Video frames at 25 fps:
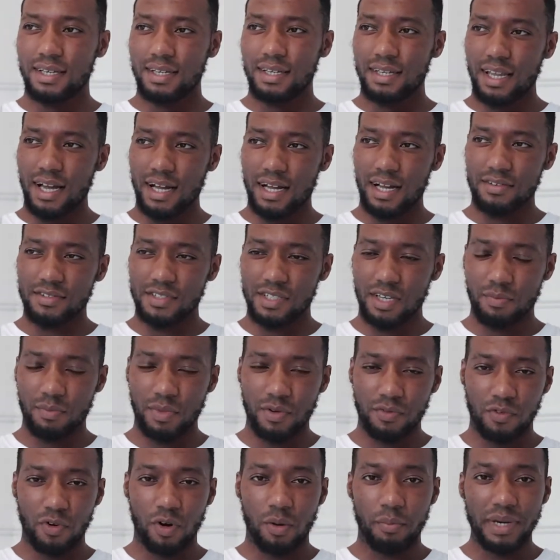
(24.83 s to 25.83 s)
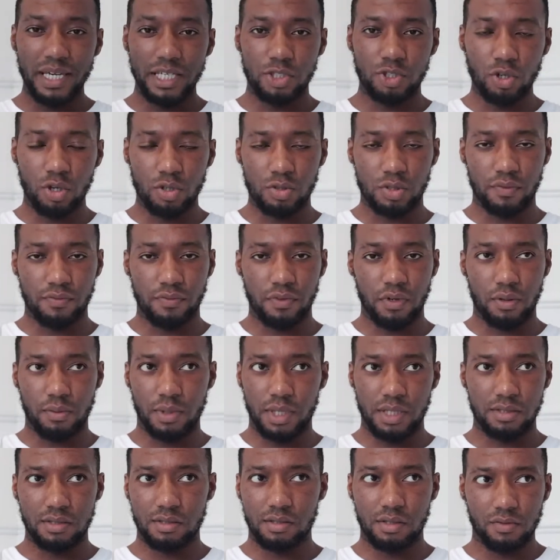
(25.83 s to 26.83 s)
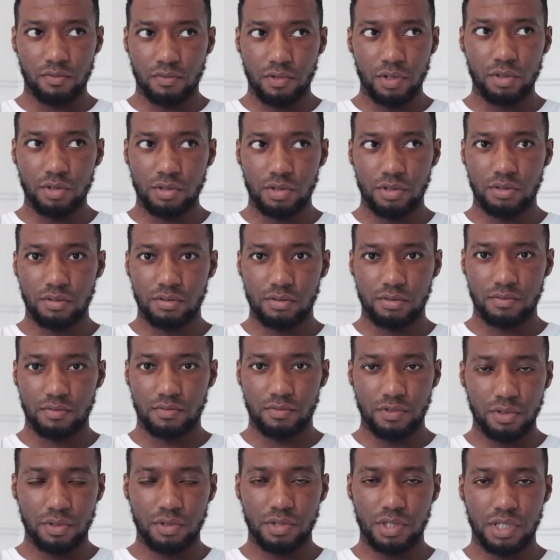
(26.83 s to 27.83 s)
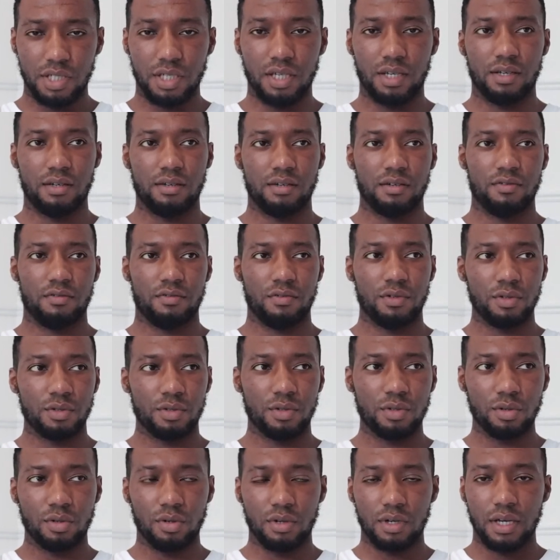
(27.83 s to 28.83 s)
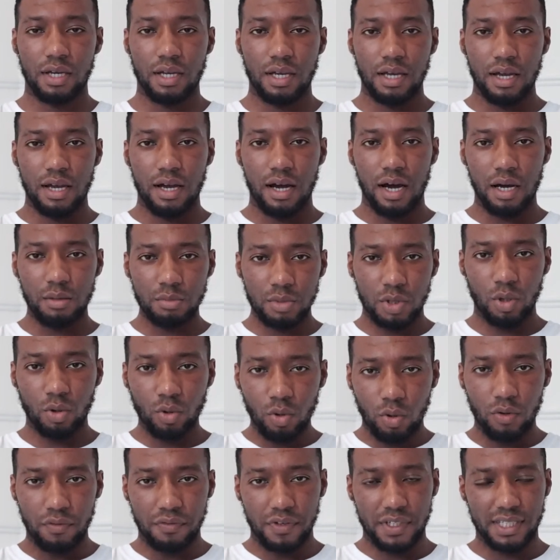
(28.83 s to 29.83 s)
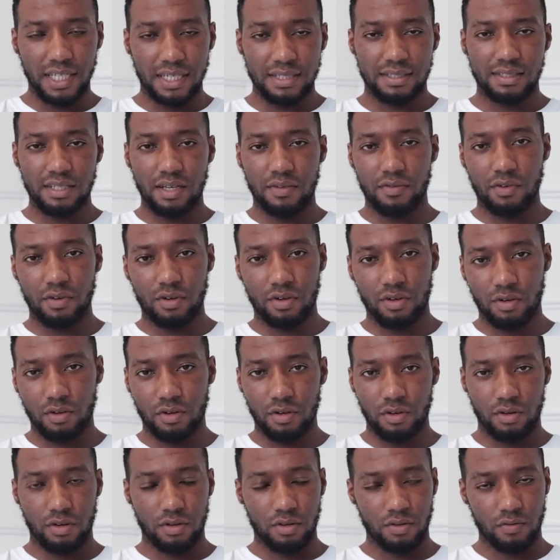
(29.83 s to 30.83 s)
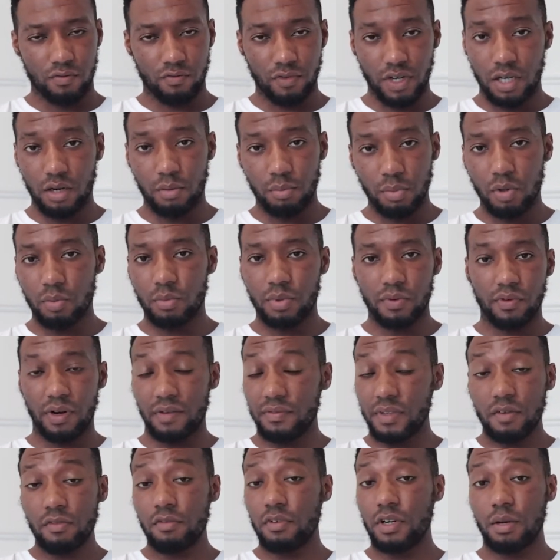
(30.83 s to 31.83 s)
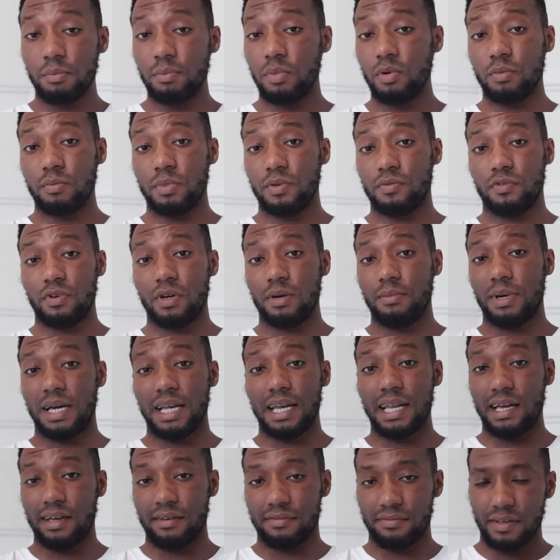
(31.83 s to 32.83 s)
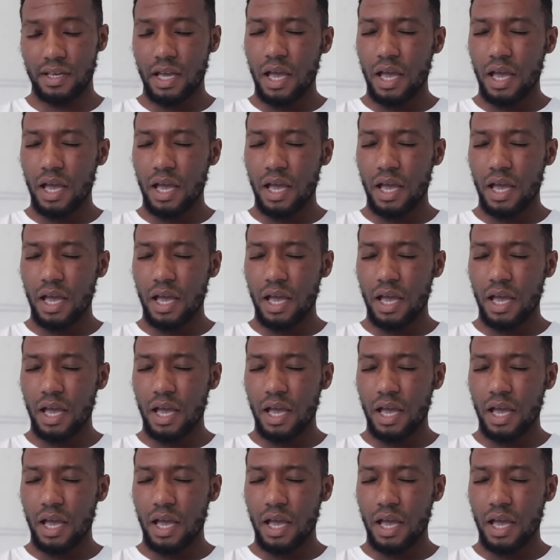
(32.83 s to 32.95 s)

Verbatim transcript: Like I've said before, made jokes before, but it's a real, real shit, real talk. I'm the author that's never read a book before. I've never read a book before in my life.